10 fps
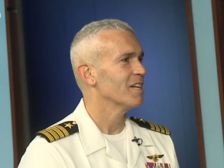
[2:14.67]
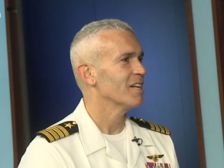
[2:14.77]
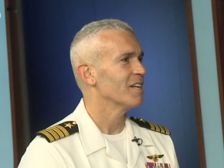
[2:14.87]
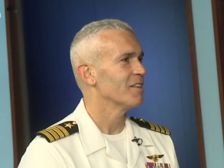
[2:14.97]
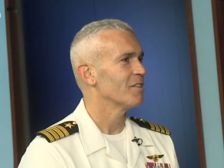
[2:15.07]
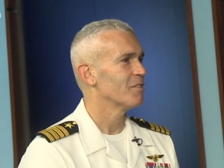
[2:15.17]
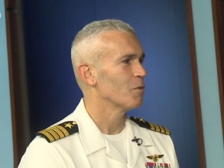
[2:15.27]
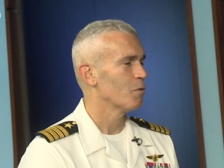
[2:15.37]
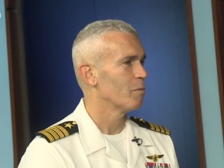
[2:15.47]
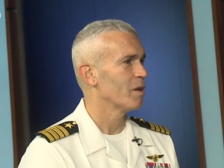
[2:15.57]

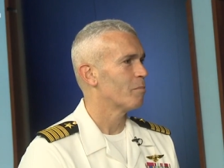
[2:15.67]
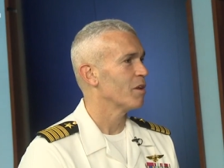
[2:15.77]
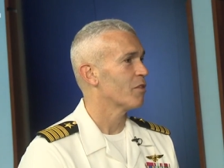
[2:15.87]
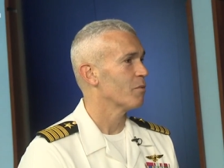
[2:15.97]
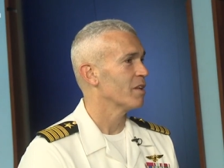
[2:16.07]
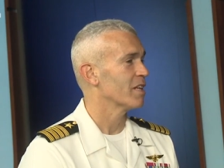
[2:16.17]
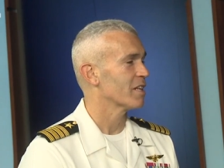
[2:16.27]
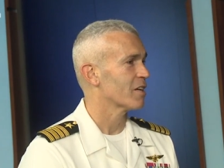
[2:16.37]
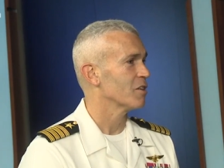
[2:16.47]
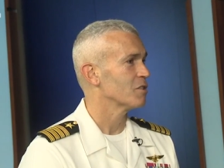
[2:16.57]
there will be a P3 that
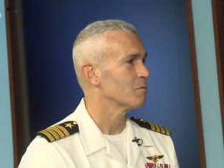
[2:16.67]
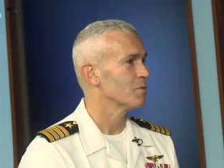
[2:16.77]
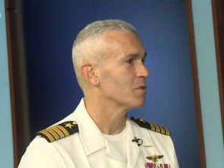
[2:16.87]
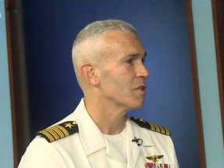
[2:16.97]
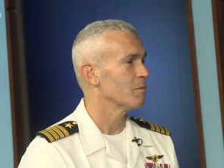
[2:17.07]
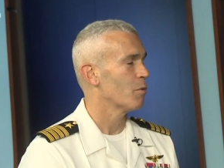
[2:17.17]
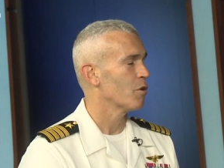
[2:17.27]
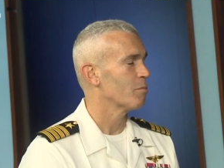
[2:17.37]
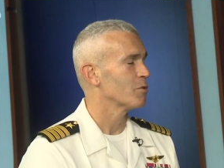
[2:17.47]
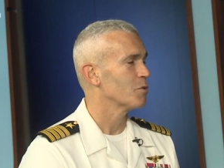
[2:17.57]
the customs, the
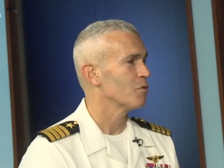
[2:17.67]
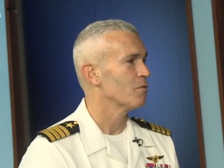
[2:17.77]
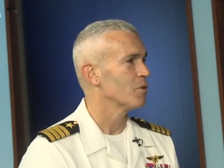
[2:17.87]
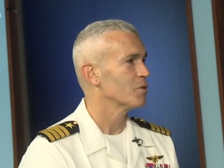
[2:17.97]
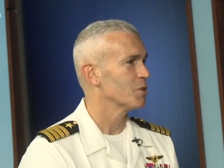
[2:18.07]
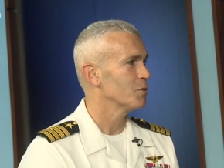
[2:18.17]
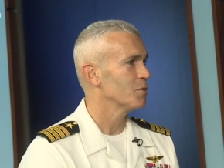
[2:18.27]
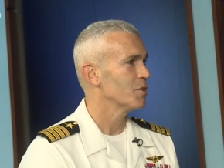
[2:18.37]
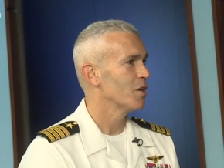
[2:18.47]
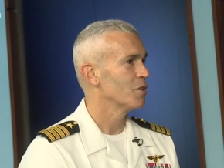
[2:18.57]
border patrol folks
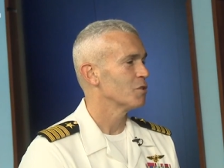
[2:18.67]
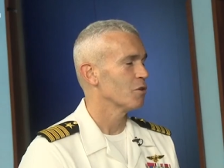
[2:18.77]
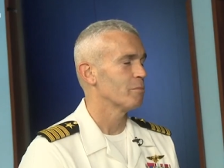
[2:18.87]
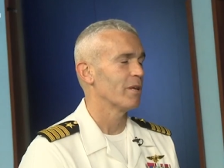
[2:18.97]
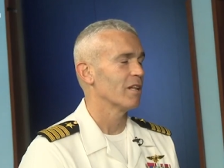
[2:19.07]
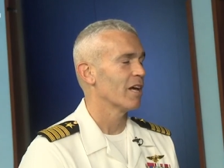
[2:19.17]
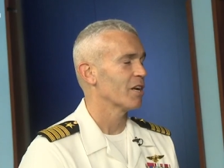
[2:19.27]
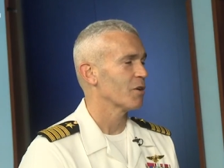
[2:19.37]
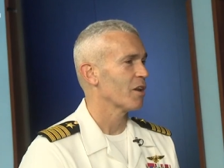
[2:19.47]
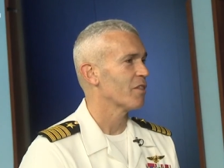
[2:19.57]
use. Uh-huh. So there'll be a
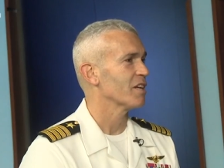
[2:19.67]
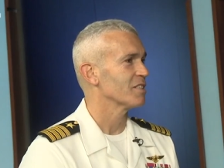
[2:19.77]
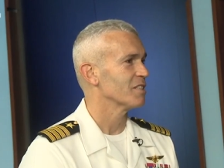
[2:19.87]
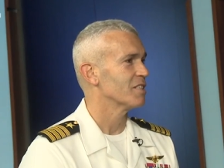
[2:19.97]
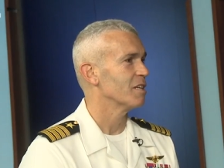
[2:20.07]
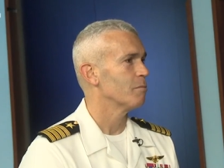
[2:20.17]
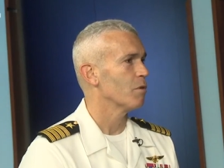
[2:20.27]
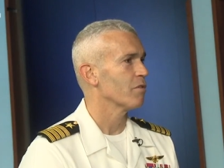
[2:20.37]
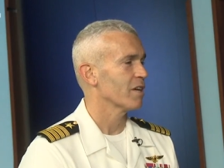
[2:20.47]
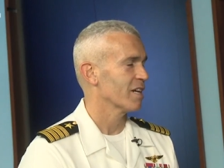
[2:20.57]
lot of great things to see,
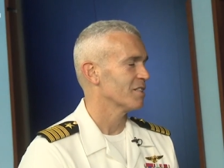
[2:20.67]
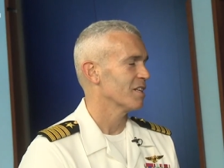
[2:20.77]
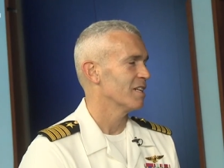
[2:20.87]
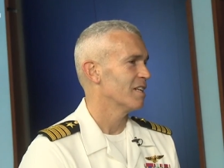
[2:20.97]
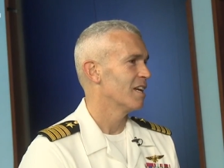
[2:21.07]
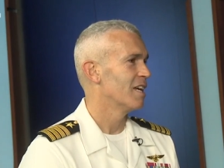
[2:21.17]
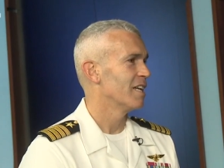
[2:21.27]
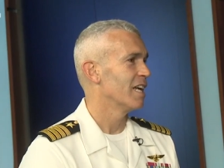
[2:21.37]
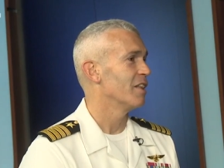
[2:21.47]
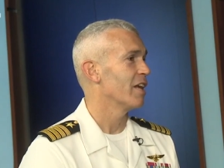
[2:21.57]
both like I said,
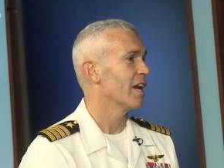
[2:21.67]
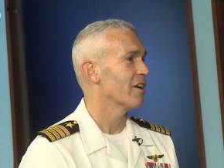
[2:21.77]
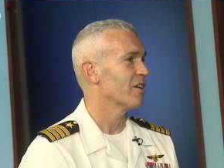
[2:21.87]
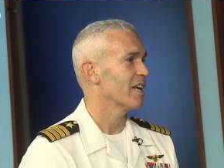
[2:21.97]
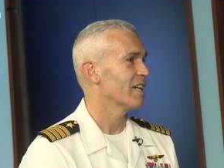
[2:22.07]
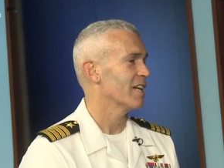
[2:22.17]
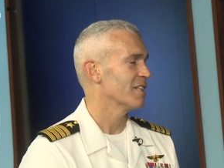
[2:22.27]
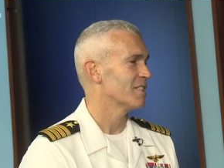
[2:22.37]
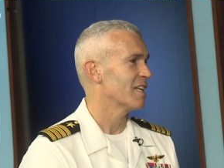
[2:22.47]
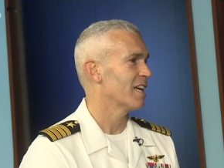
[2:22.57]
in the air and on
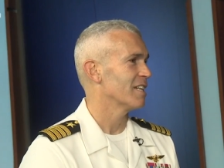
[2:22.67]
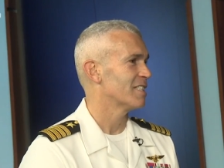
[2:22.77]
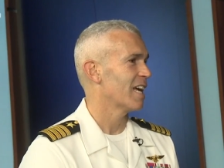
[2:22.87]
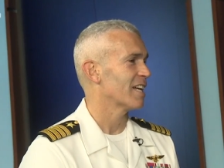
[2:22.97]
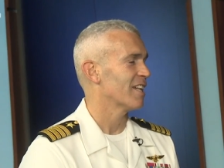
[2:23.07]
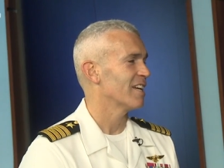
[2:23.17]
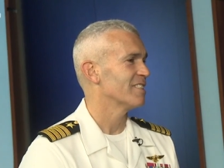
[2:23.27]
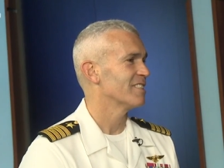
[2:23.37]
the on static line.